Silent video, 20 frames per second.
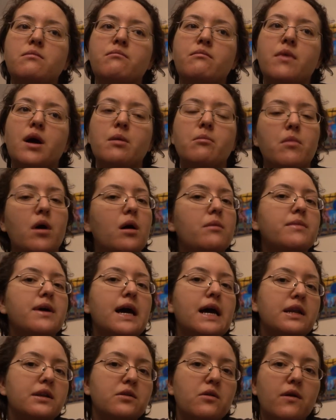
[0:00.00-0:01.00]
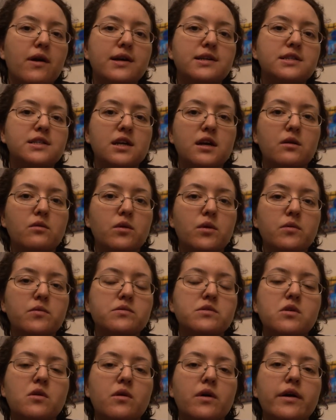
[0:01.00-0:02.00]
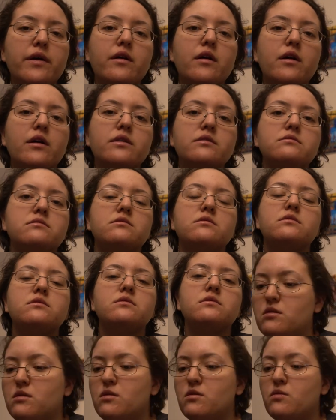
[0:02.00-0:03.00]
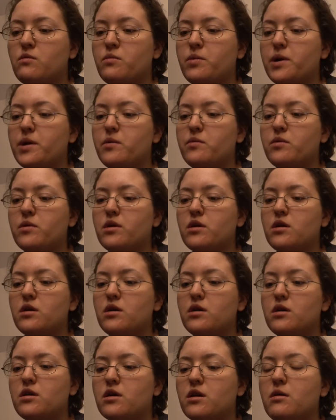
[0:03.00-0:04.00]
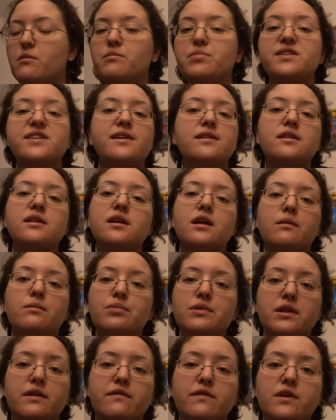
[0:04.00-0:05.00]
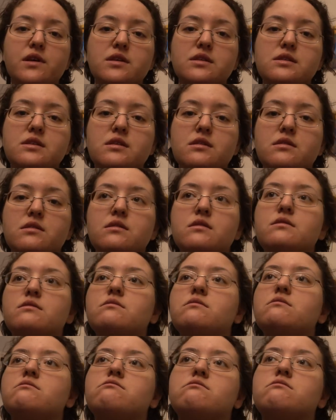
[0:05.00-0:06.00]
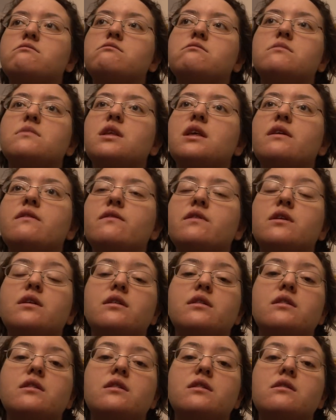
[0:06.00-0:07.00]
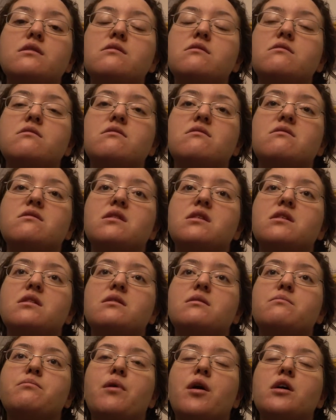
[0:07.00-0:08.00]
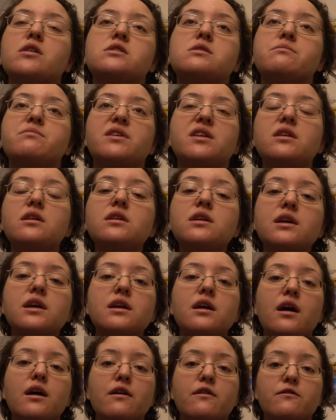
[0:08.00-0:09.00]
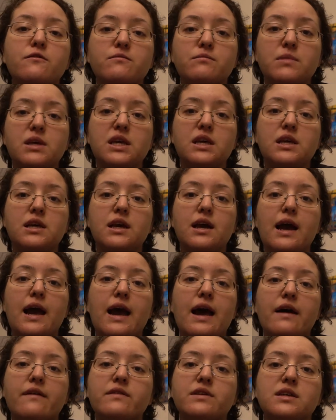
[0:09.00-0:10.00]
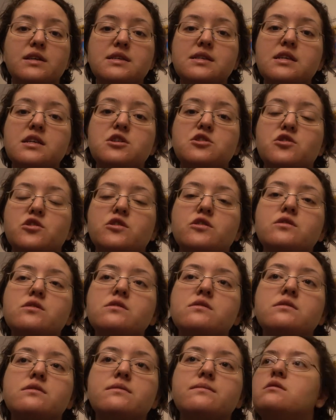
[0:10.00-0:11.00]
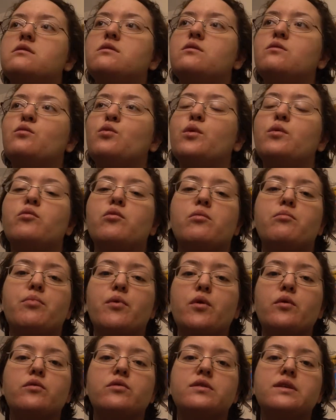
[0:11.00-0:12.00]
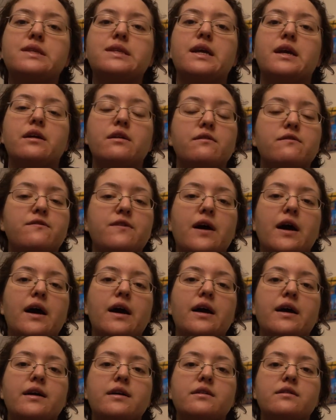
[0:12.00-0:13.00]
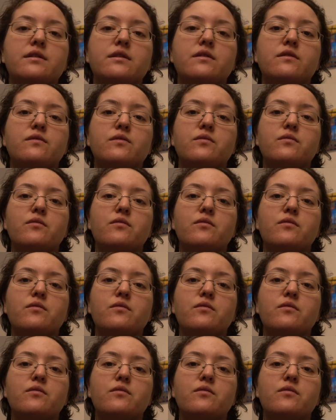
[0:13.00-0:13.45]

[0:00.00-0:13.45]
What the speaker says: My mom had no idea what was going on. We were completely oblivious to even the possibility of me having seizures. We were both terrified of